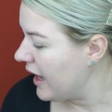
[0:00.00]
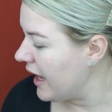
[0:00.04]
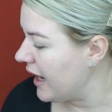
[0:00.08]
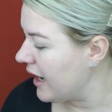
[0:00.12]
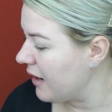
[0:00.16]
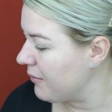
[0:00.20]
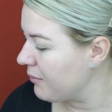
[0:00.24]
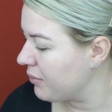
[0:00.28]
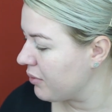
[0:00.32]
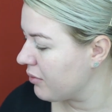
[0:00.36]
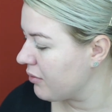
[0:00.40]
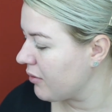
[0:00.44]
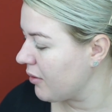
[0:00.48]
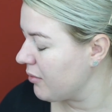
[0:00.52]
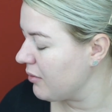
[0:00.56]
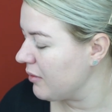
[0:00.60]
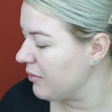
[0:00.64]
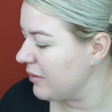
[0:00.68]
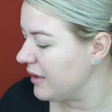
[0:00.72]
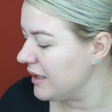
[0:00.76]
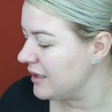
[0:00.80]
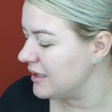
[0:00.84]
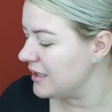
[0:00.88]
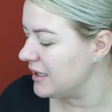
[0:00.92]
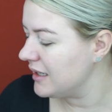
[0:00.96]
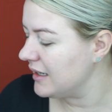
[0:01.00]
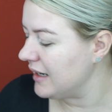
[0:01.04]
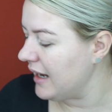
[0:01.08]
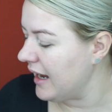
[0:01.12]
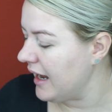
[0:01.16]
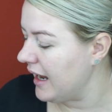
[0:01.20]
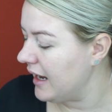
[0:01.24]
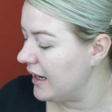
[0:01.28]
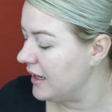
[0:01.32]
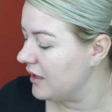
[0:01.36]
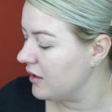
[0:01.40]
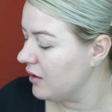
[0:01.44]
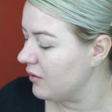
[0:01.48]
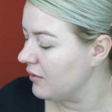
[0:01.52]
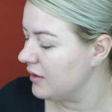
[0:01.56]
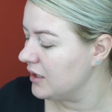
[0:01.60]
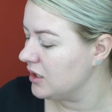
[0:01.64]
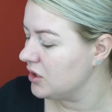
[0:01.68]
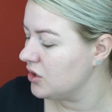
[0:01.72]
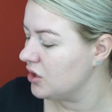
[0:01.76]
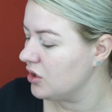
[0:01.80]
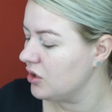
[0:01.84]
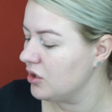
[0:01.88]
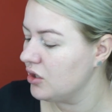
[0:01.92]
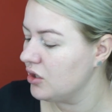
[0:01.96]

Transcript: and I'm probably today going to